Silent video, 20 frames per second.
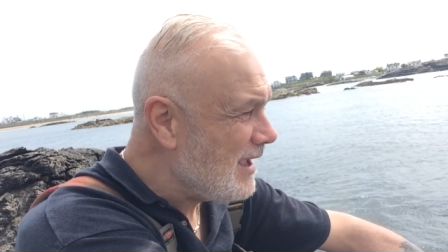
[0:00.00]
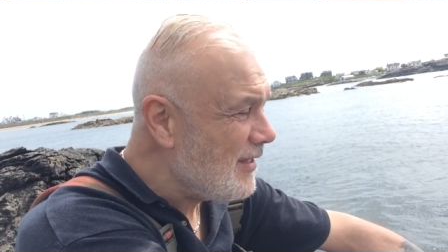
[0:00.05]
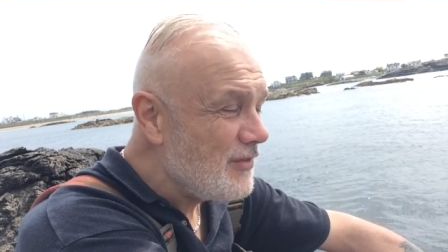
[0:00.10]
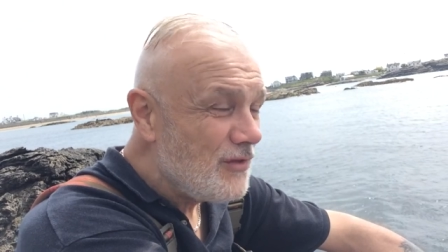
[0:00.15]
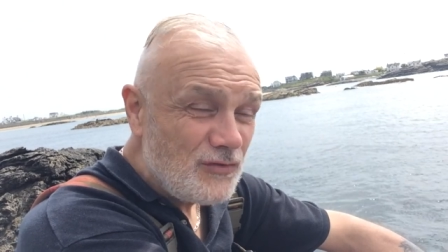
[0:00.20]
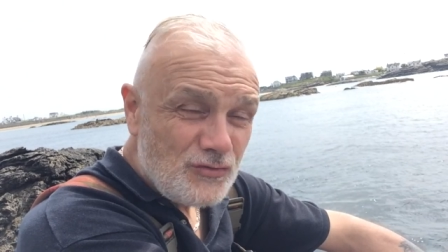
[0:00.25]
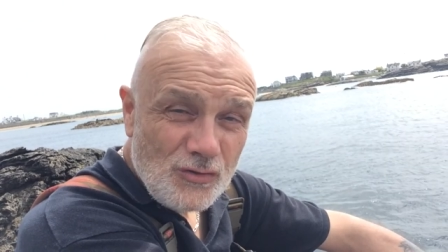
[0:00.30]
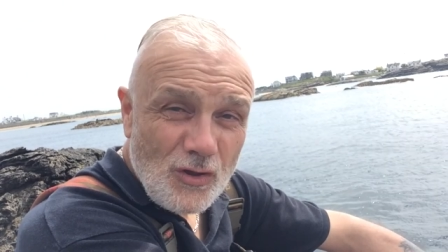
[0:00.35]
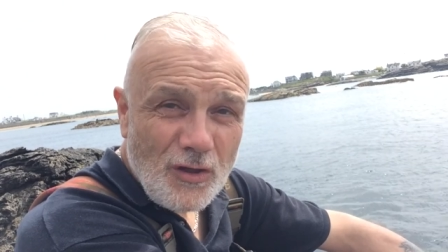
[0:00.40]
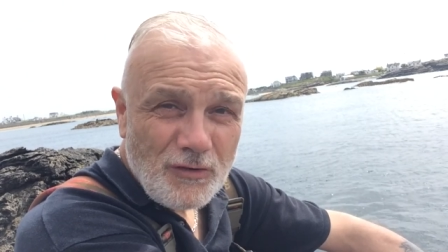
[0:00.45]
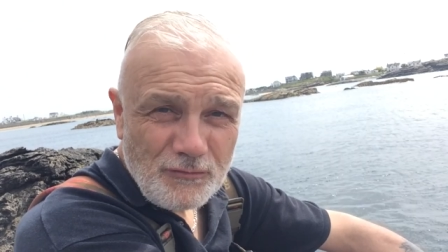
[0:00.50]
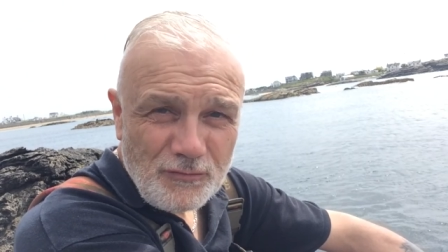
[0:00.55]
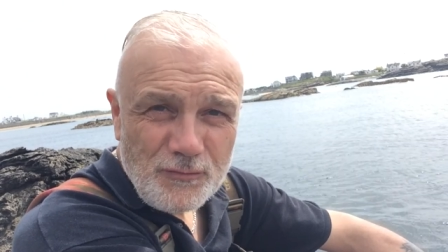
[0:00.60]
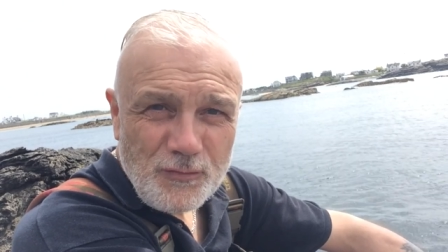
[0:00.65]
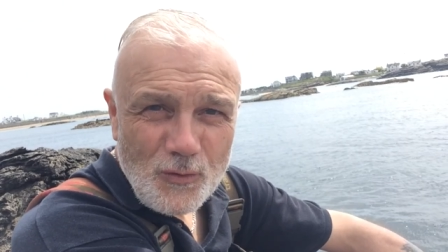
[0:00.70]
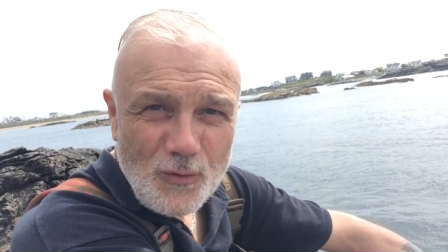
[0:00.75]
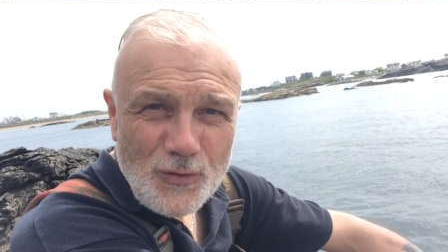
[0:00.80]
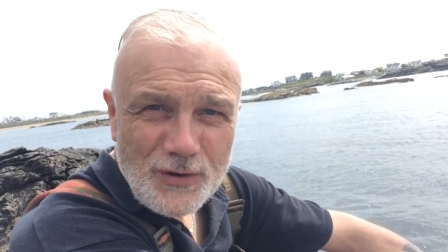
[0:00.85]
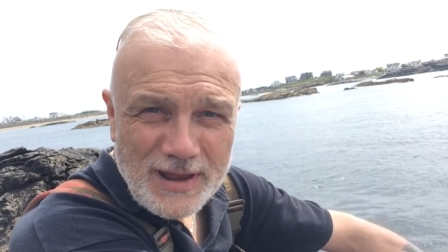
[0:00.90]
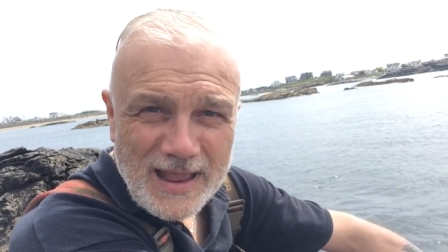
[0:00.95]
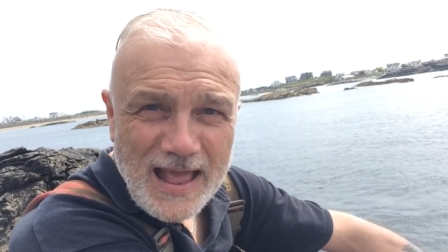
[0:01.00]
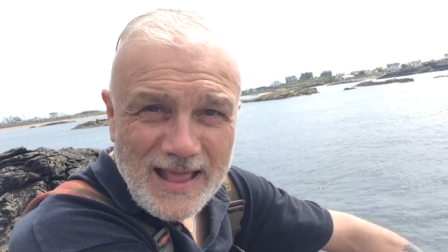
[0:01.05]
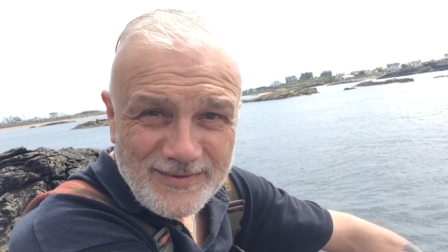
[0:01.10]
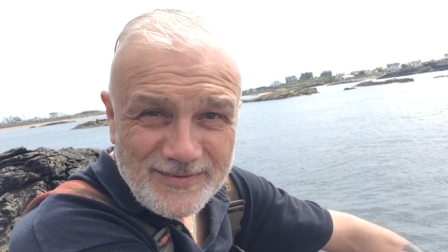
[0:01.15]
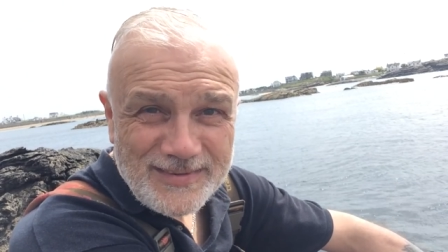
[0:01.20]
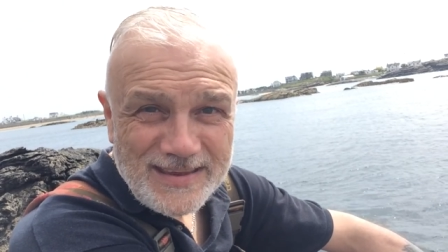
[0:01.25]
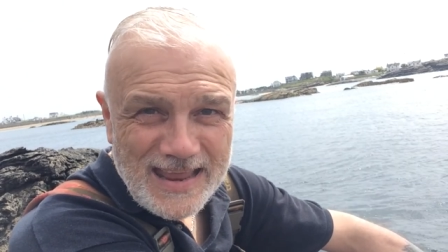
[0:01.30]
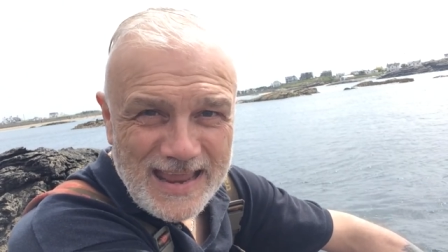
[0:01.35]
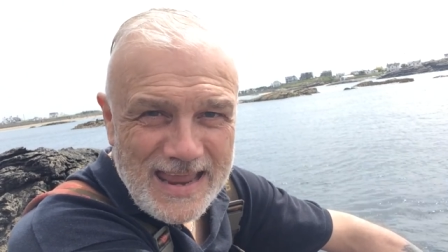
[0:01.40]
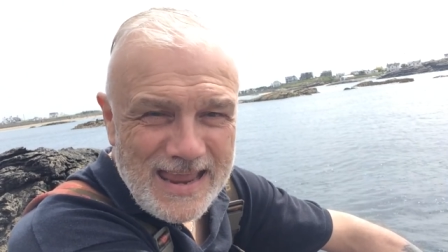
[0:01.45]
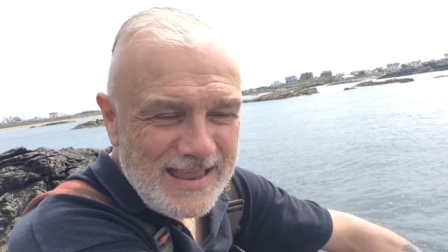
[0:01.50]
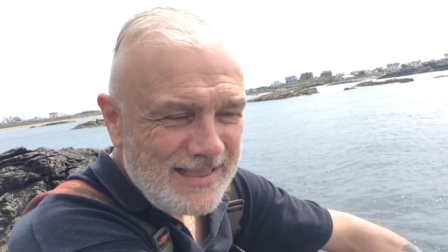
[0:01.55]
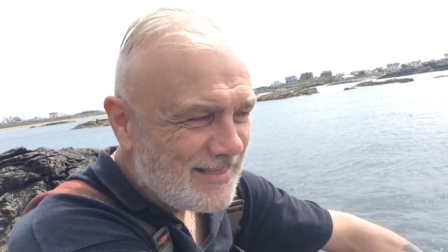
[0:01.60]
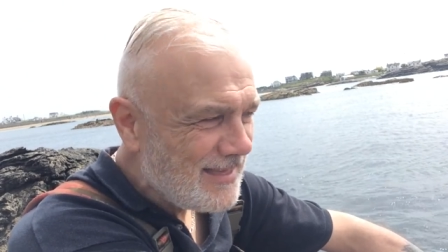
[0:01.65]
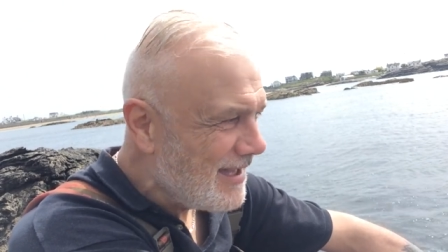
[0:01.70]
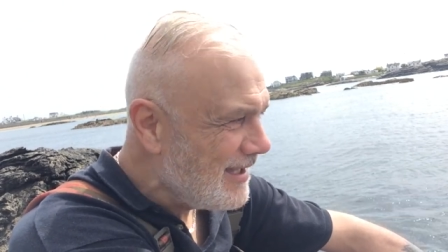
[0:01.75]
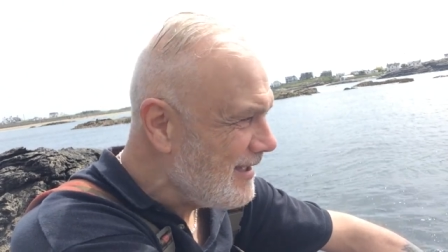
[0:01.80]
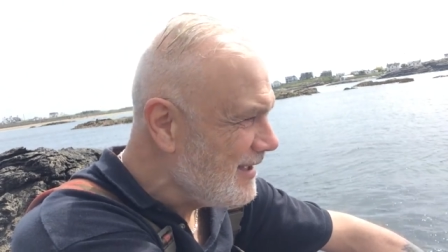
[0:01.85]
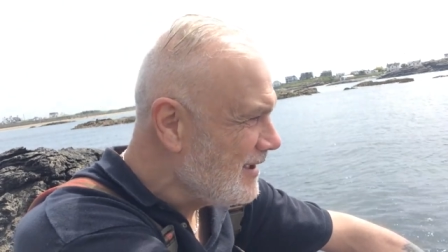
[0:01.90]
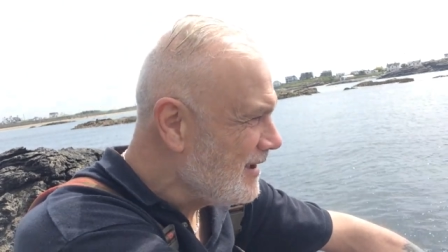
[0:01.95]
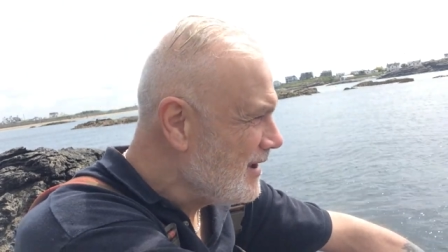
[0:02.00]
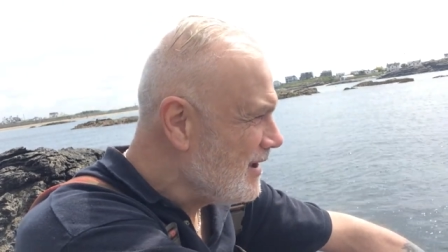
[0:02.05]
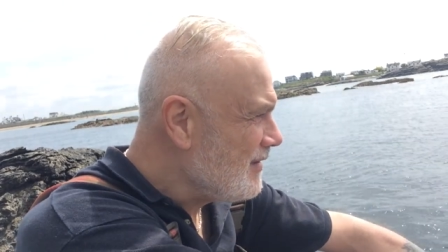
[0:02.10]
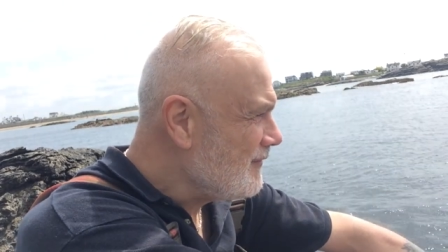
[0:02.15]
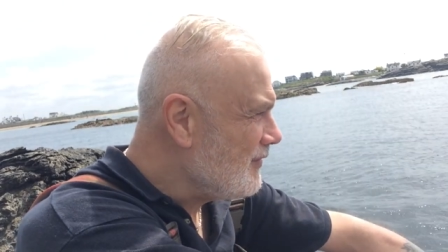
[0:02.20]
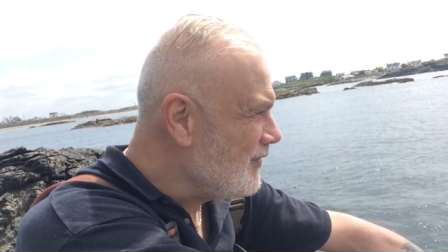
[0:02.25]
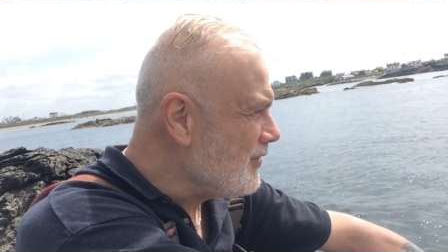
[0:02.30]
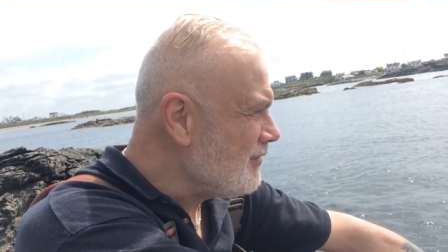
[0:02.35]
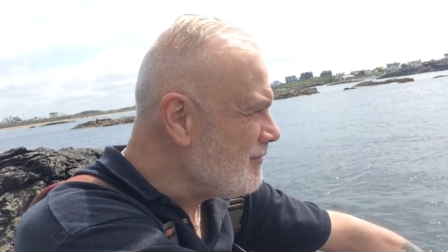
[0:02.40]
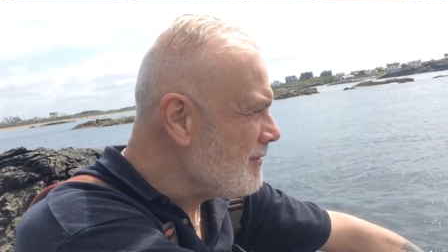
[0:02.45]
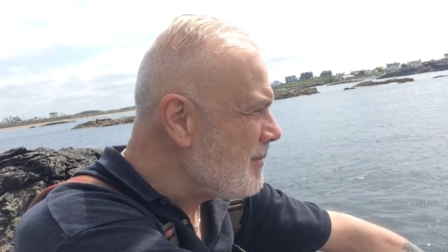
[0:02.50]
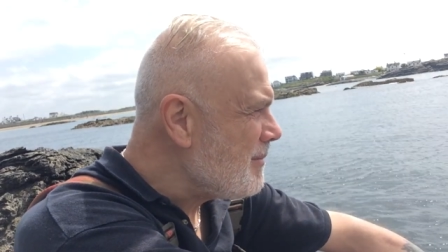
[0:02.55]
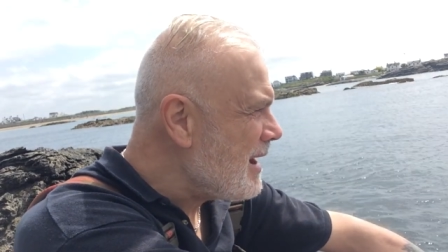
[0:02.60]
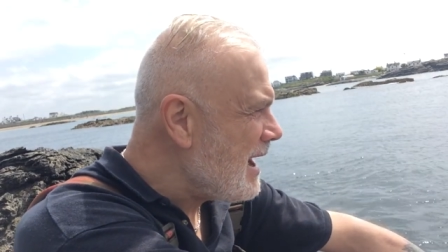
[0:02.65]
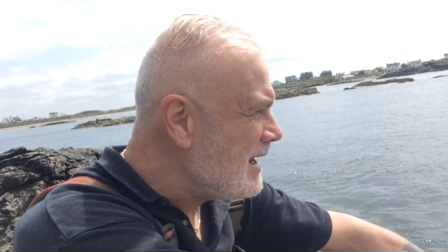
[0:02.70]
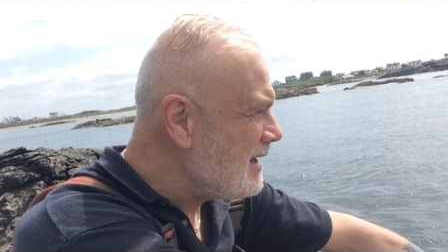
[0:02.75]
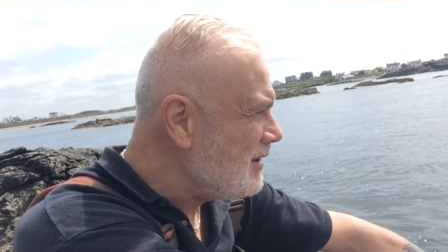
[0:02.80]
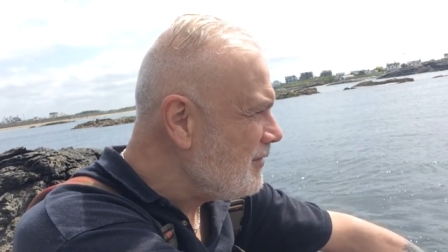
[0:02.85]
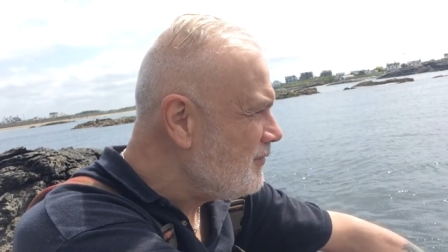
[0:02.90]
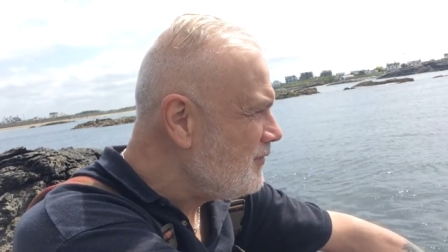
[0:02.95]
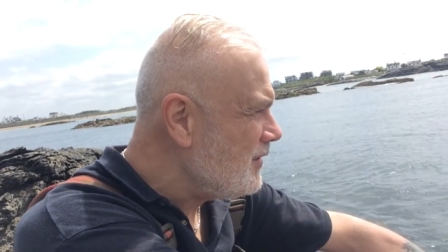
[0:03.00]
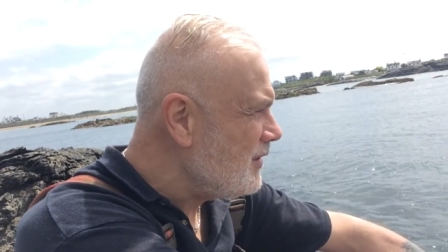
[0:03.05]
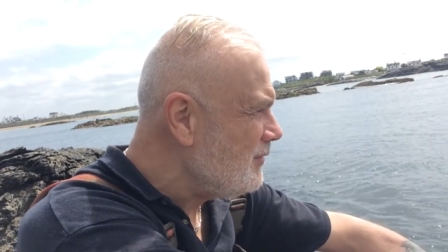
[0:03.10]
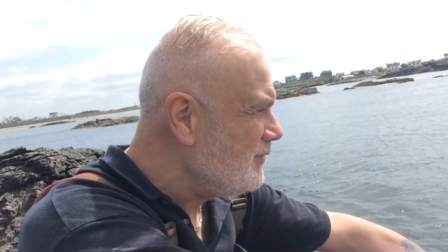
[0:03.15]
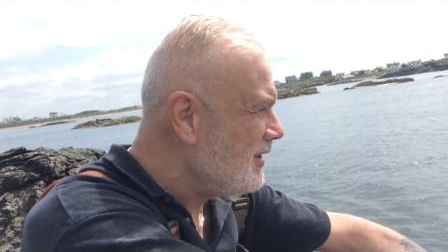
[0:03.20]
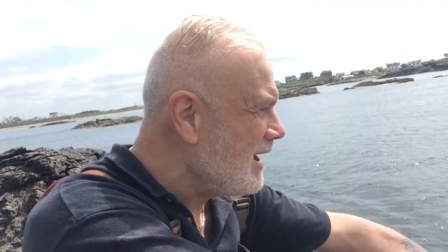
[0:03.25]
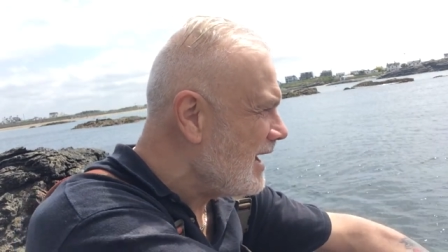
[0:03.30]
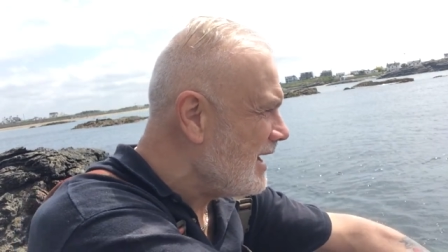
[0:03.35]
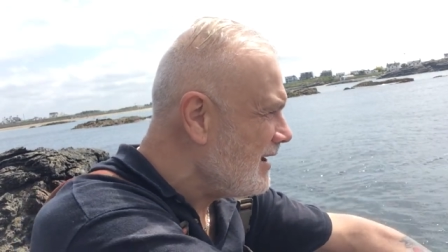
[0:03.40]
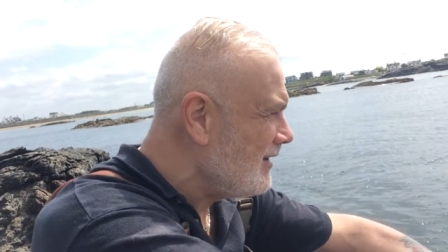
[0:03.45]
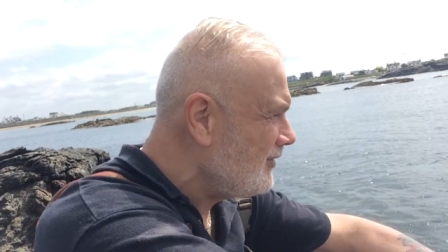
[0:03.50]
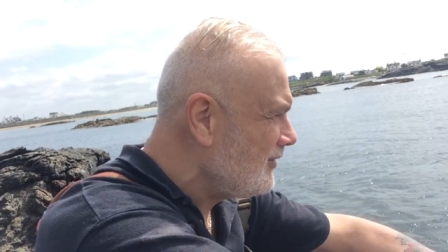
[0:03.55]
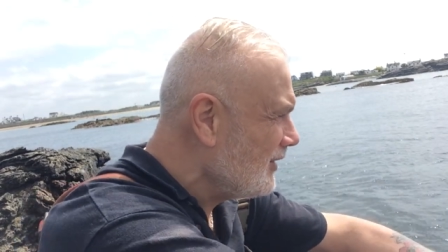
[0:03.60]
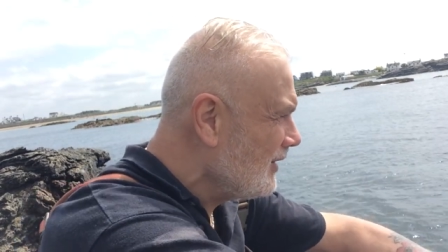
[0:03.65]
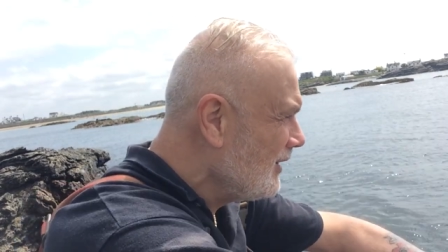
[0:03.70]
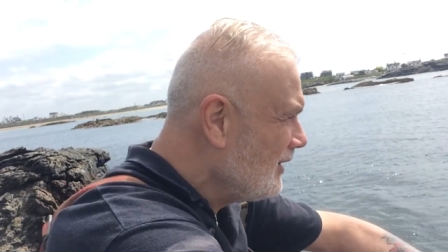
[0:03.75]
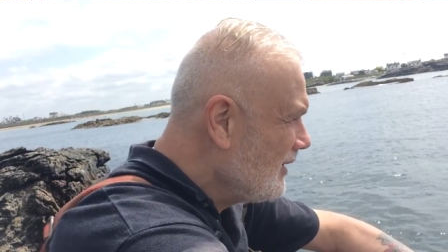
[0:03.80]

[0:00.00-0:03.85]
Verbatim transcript: and there's none forecast either for the remaining few days.